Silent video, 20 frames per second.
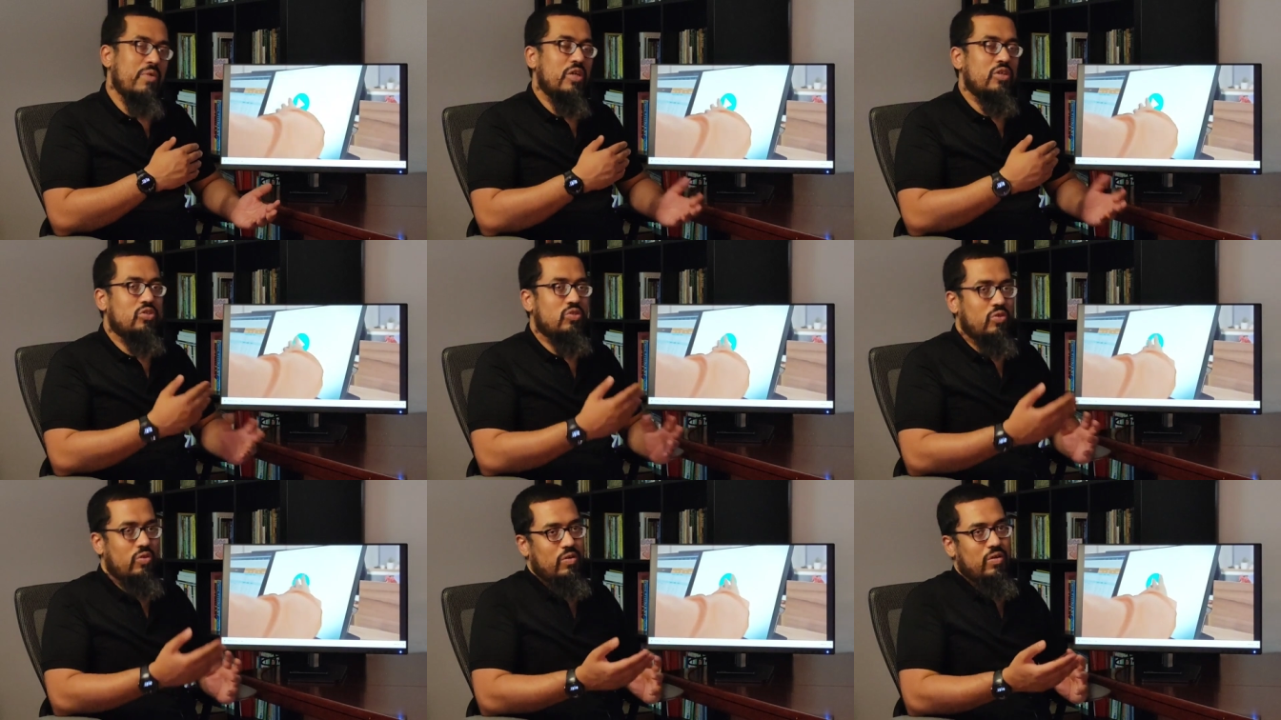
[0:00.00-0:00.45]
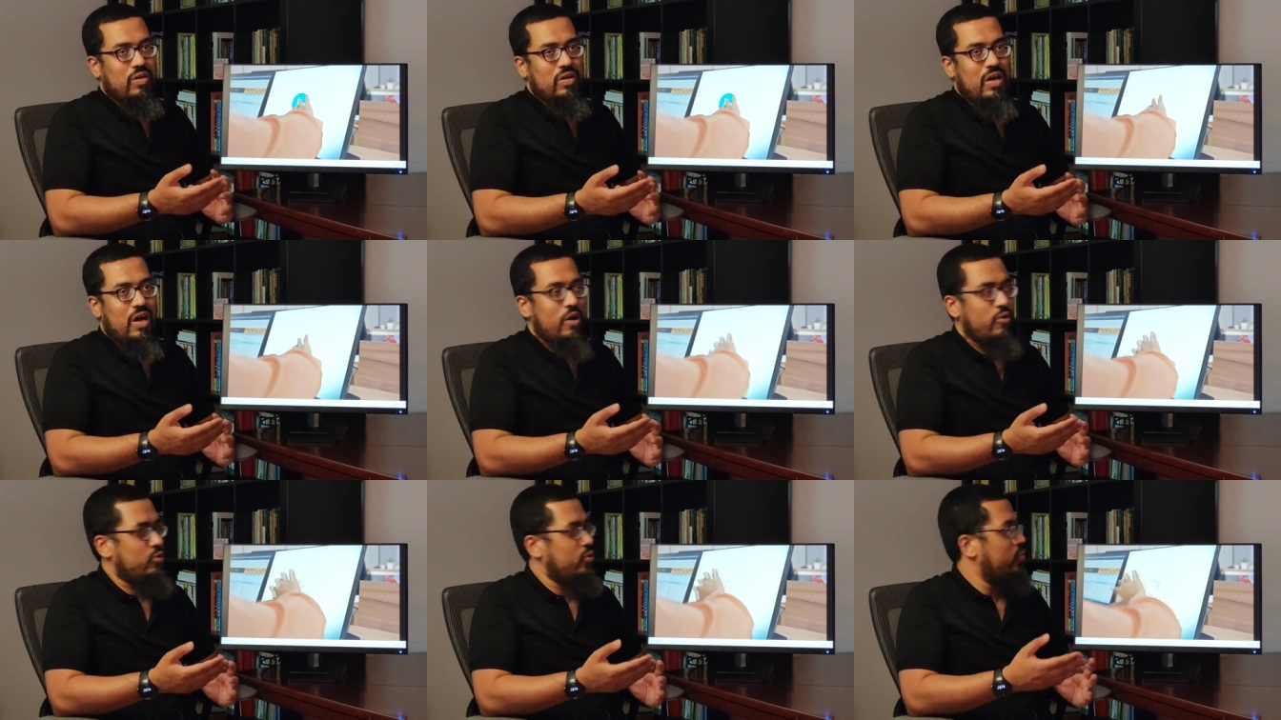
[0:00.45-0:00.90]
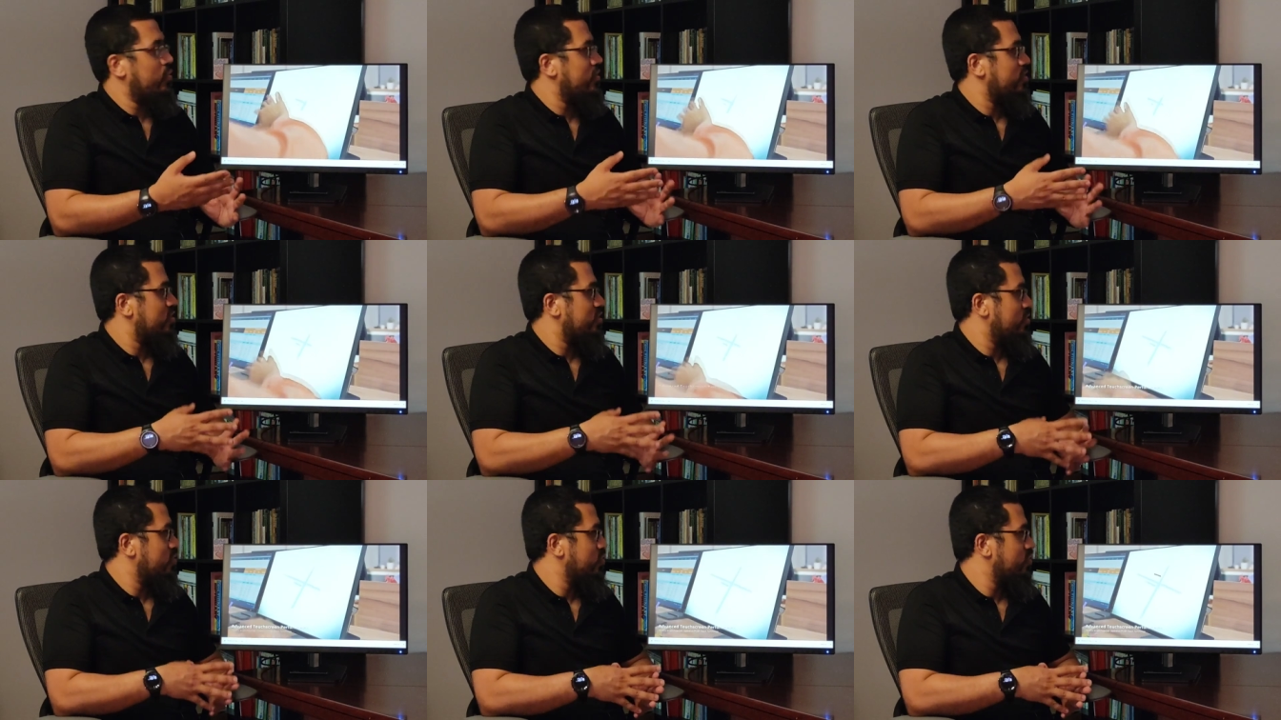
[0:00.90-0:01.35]
based on how you
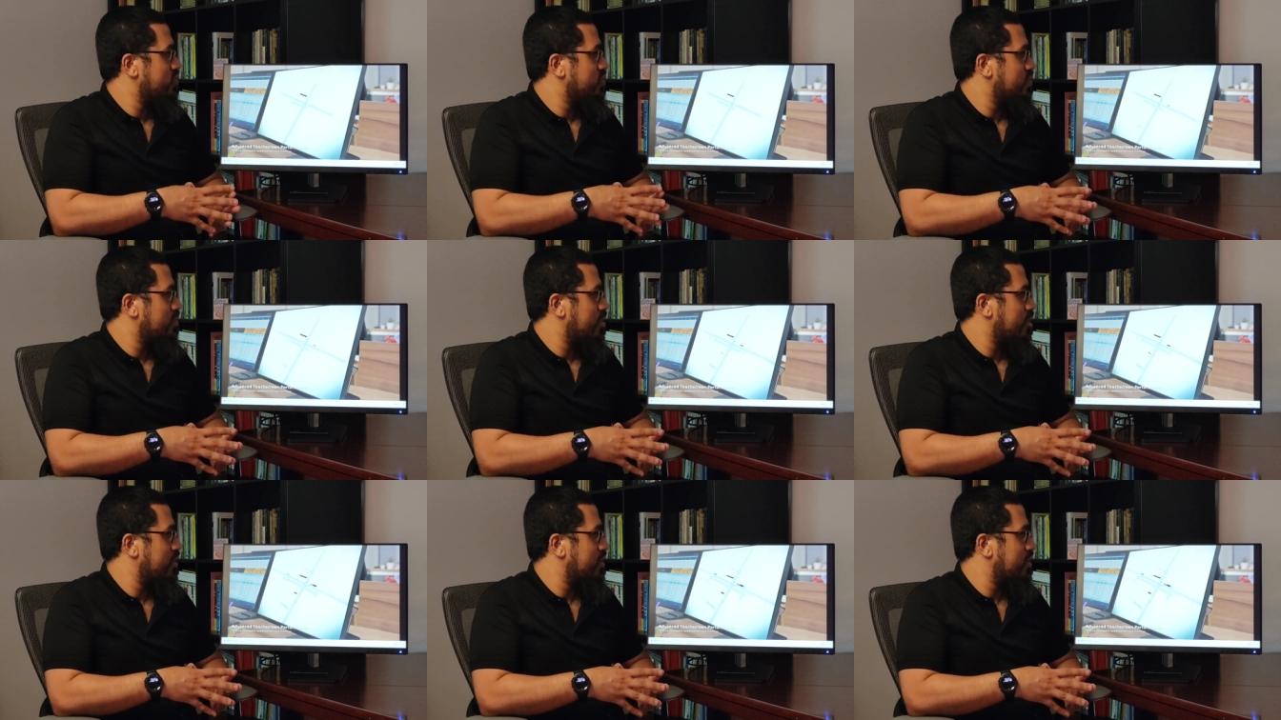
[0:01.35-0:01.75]
want to use the